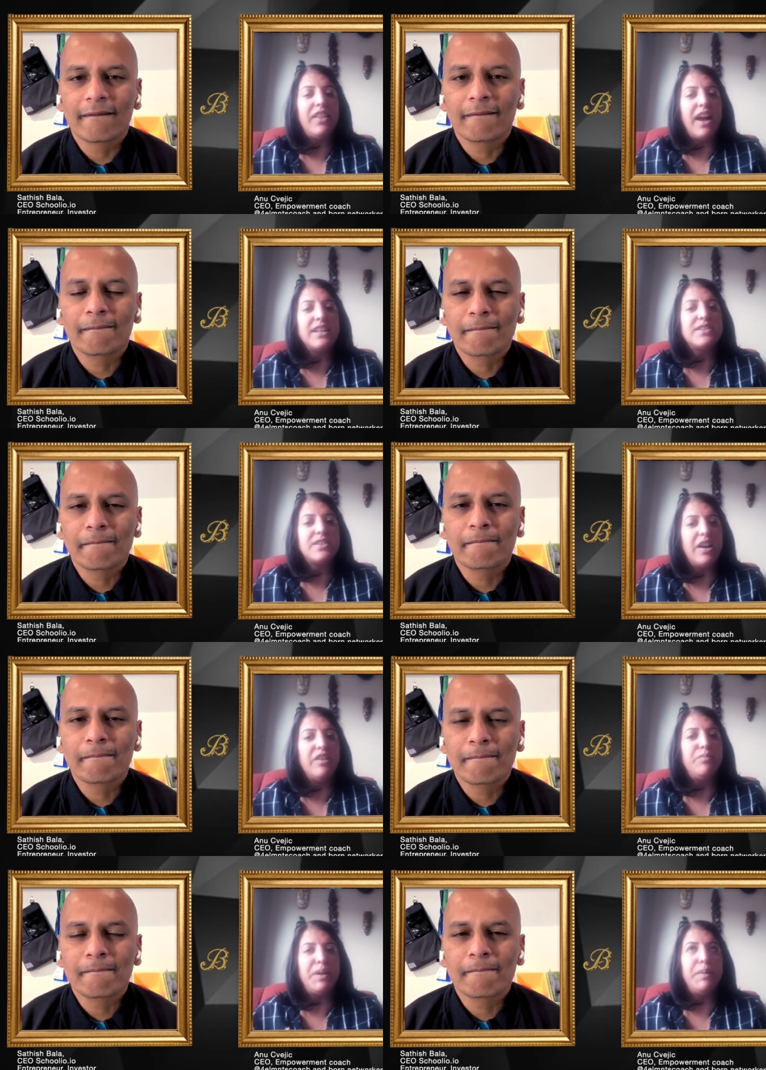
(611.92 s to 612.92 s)
Speaker 1: kind of been
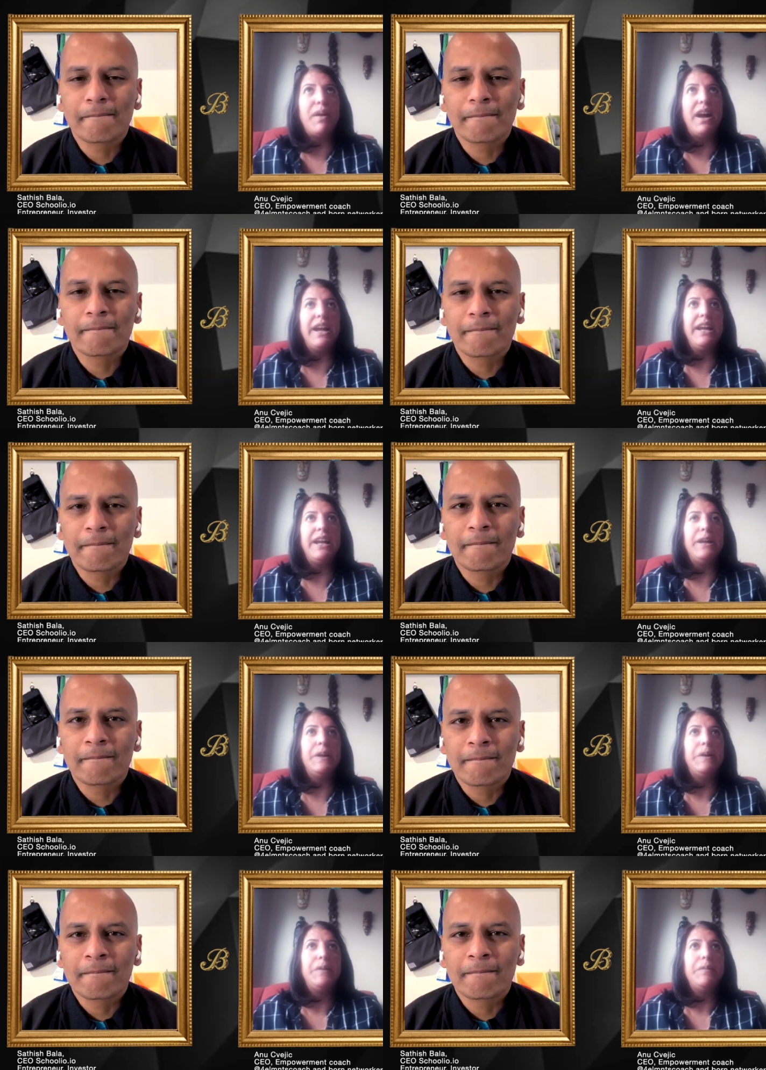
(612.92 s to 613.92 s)
my,
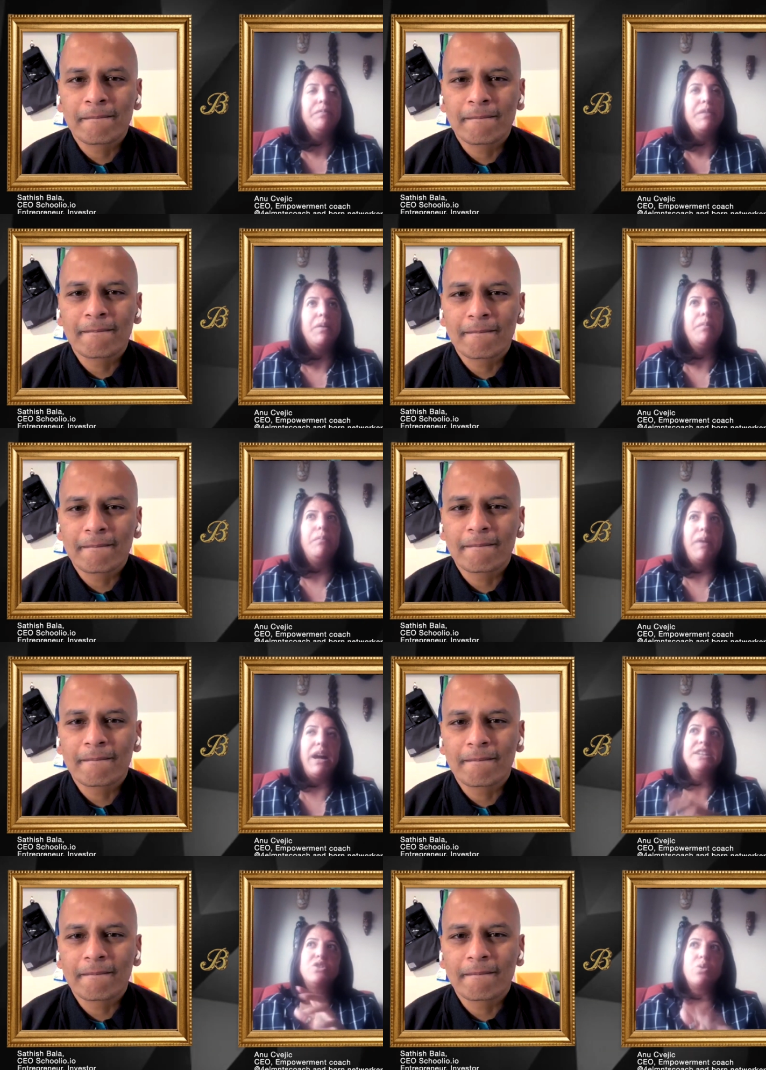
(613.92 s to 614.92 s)
my sort
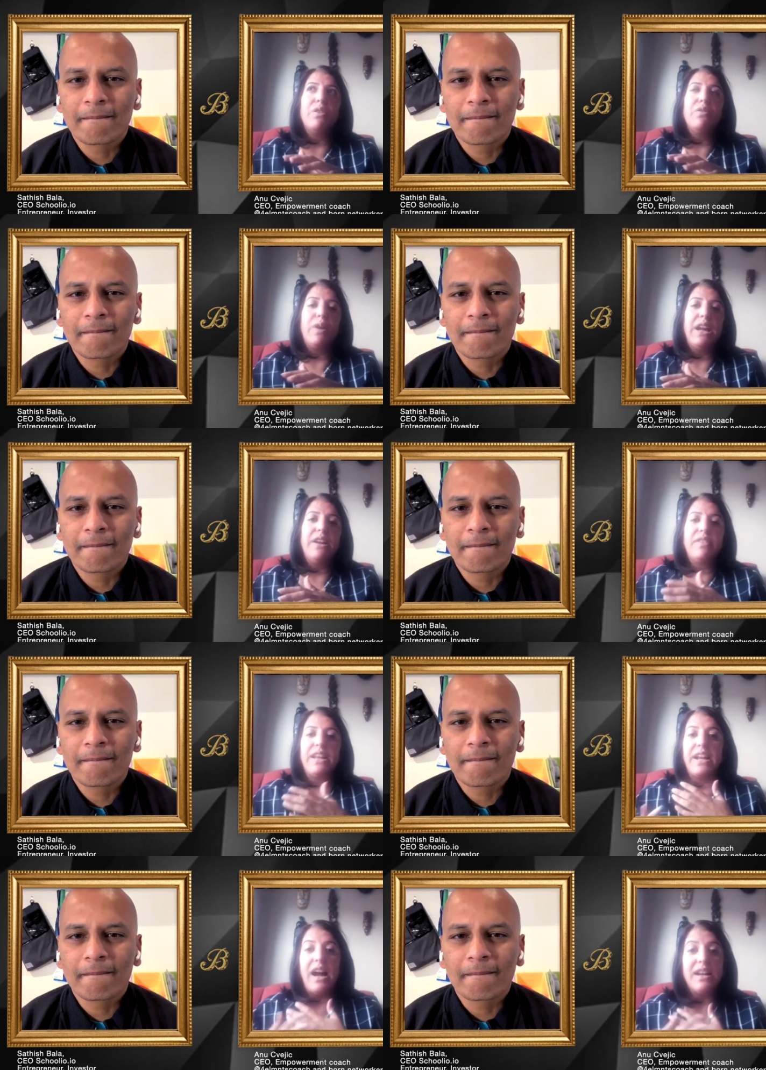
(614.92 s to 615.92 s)
of way of like,
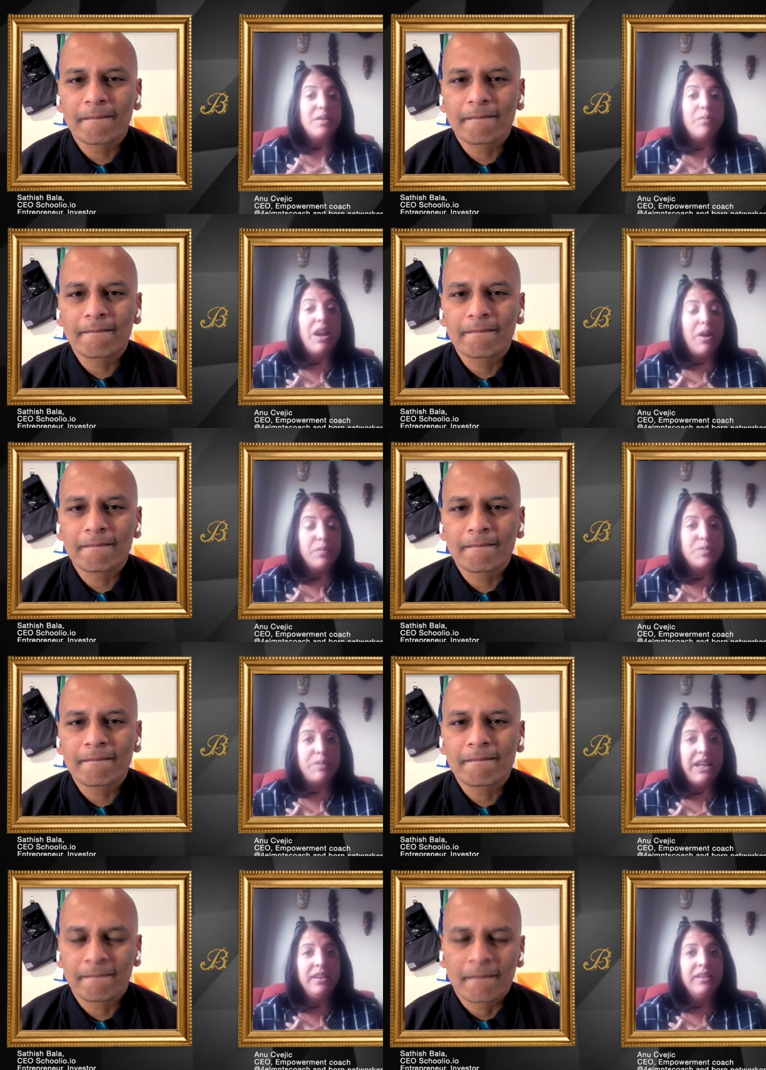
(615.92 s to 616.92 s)
someone helped me.
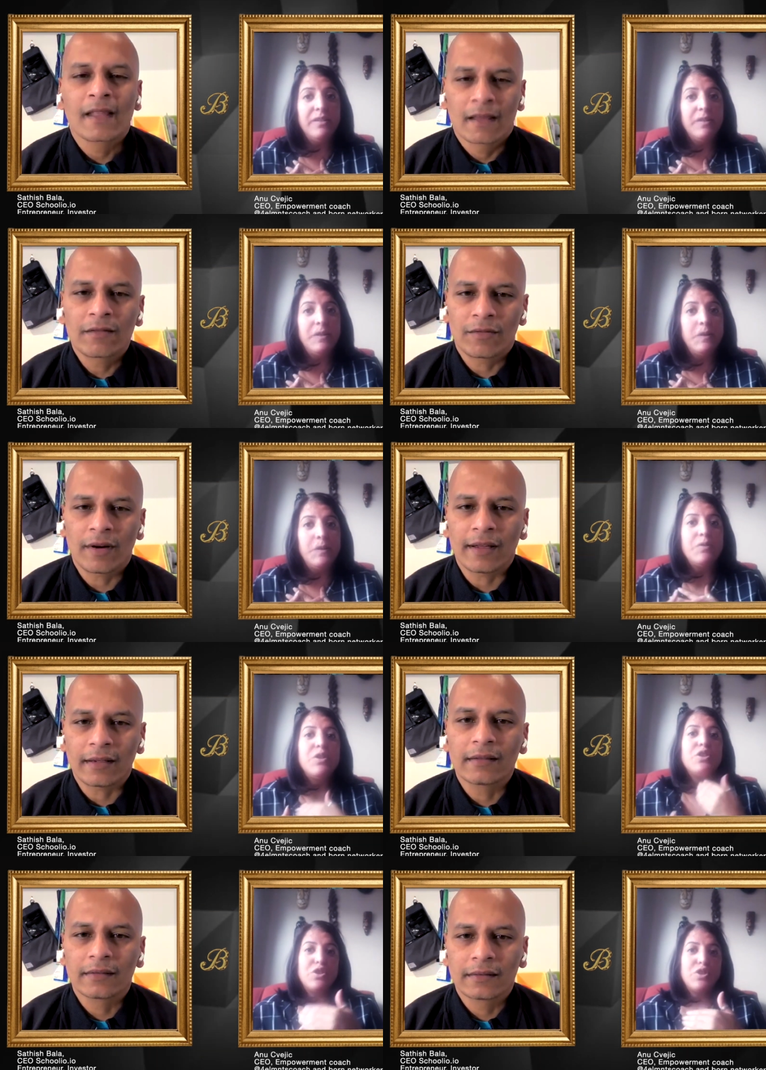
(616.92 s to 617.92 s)
Speaker 2: Right.
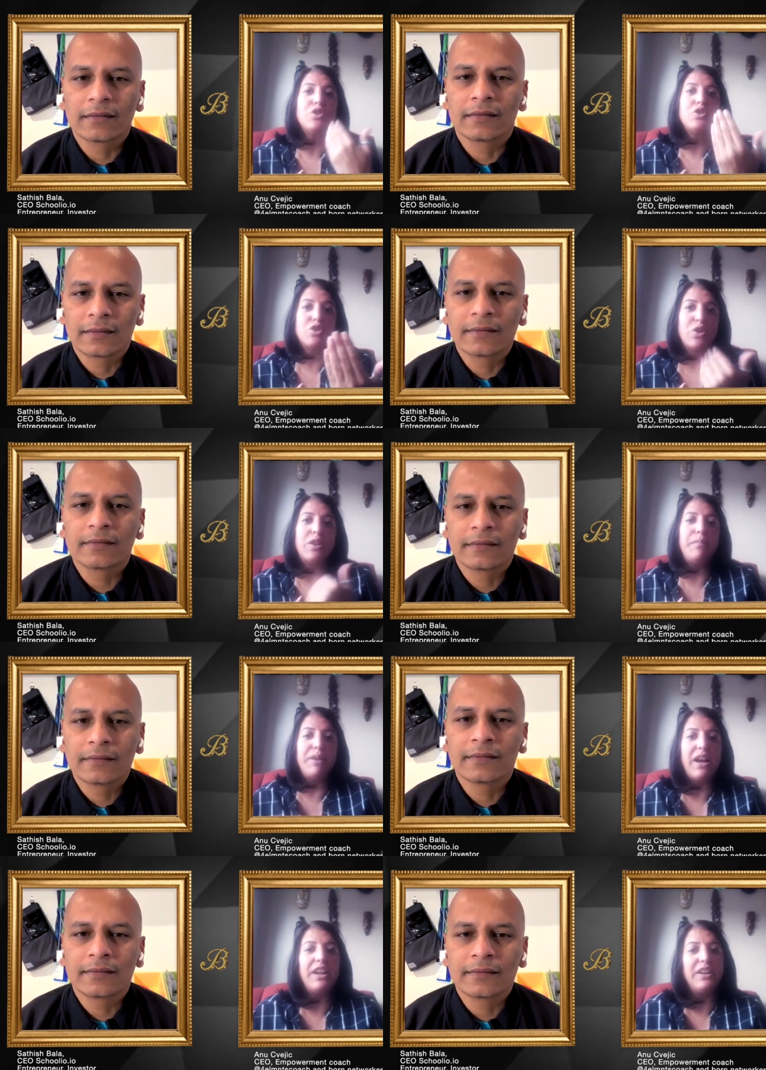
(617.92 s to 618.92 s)
Speaker 1: So let me
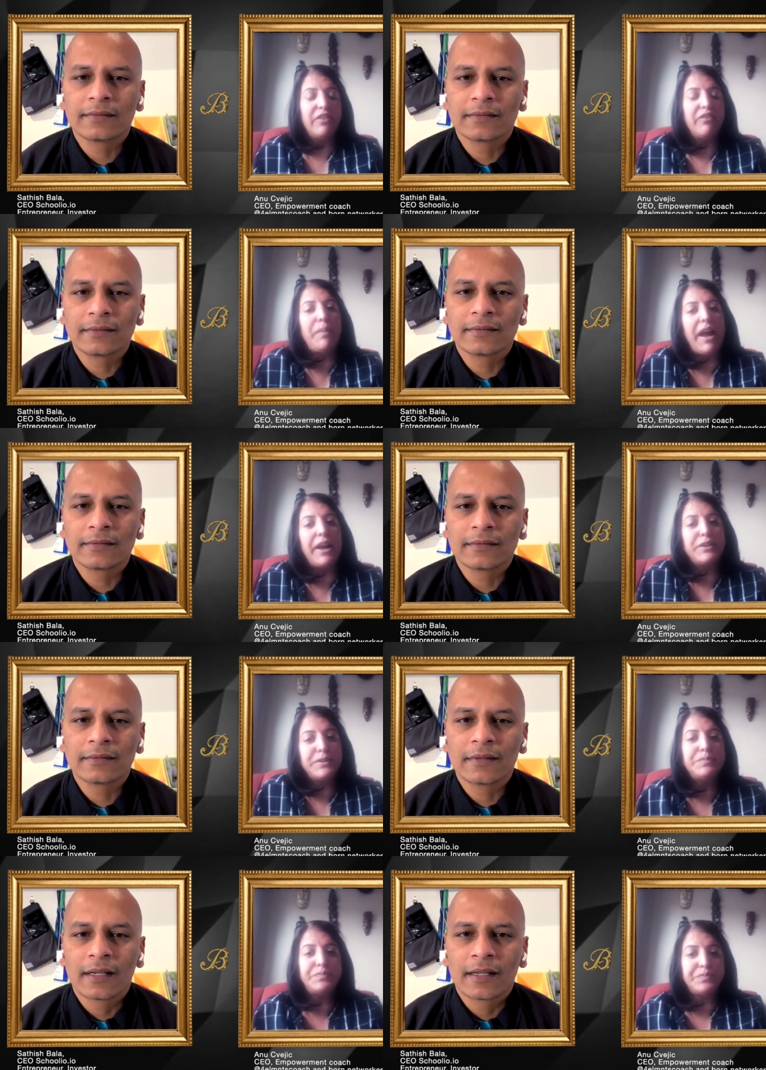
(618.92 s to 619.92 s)
kind of give it back.
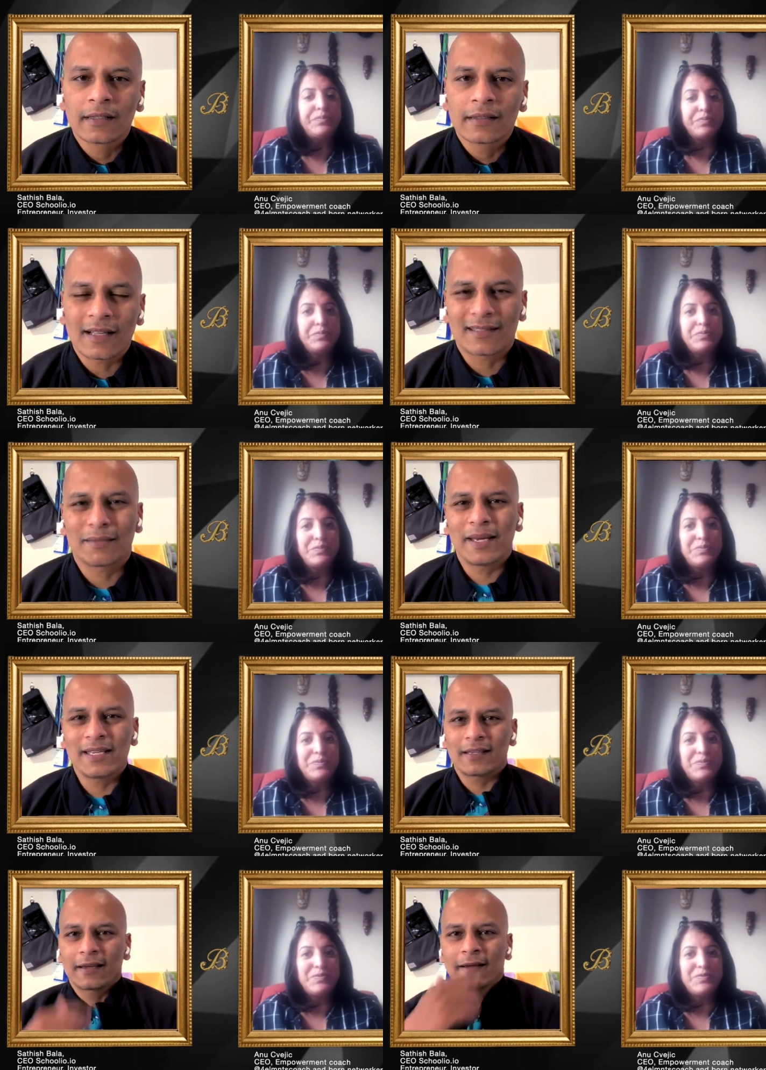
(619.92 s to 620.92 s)
Speaker 2: That's amazing.
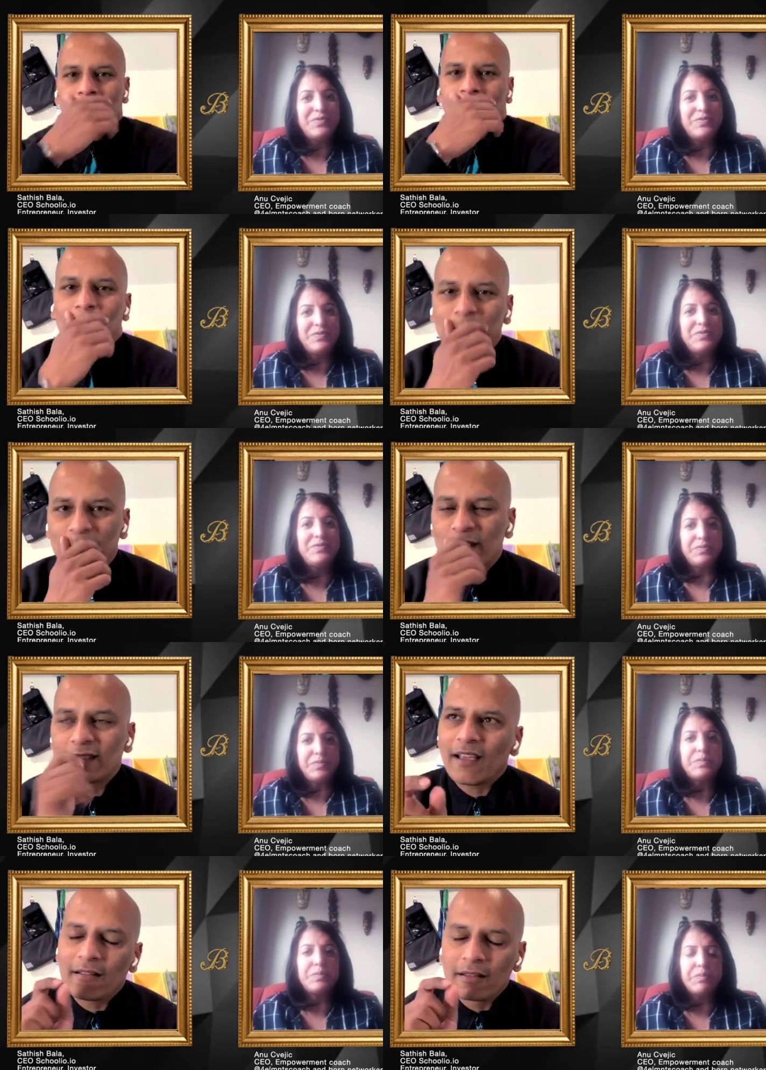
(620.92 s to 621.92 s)
Um, to stay
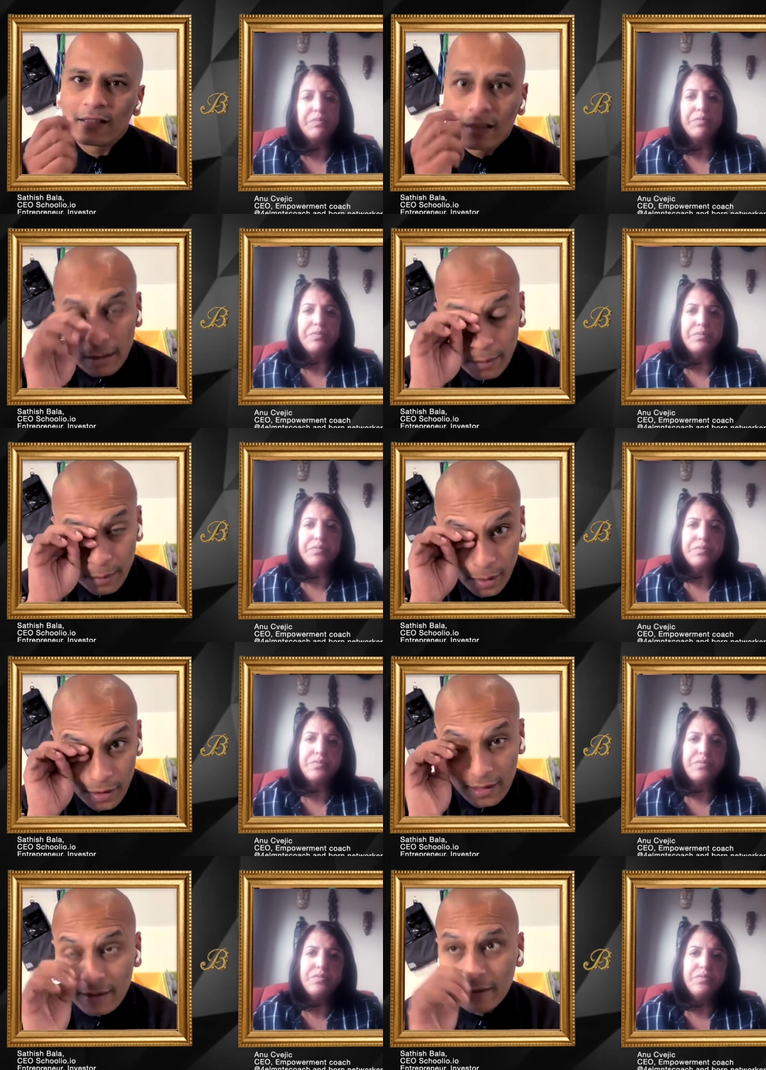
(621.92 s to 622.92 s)
on this a little bit more,
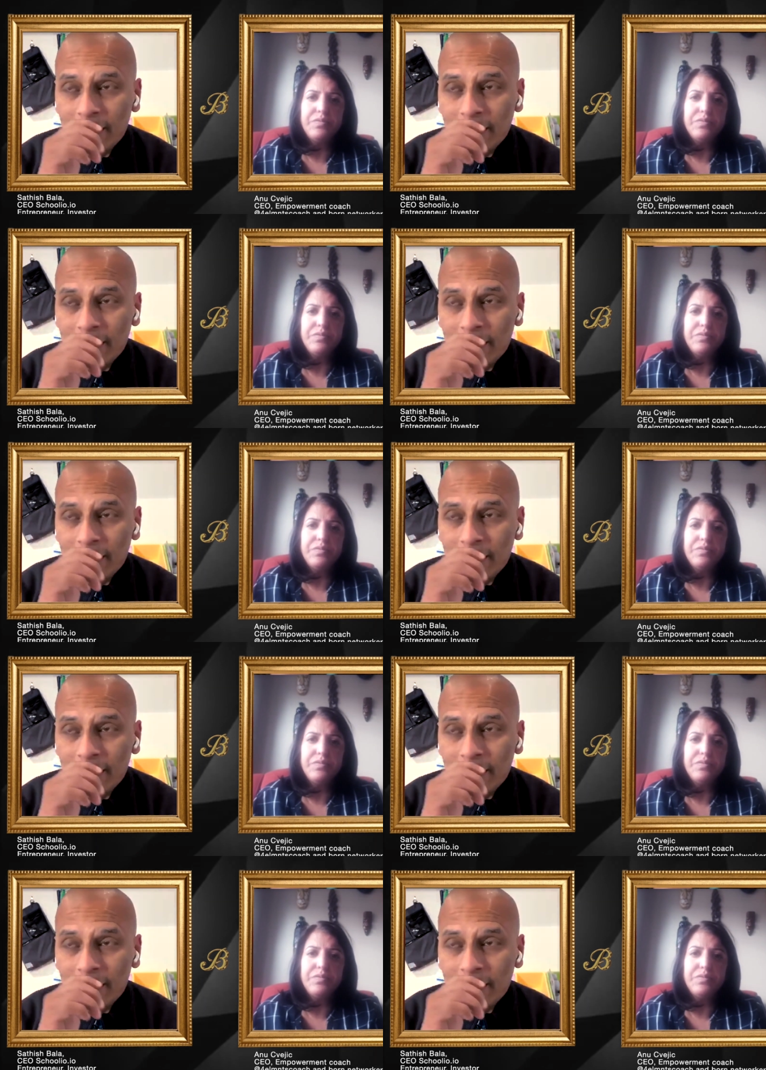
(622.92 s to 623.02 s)
and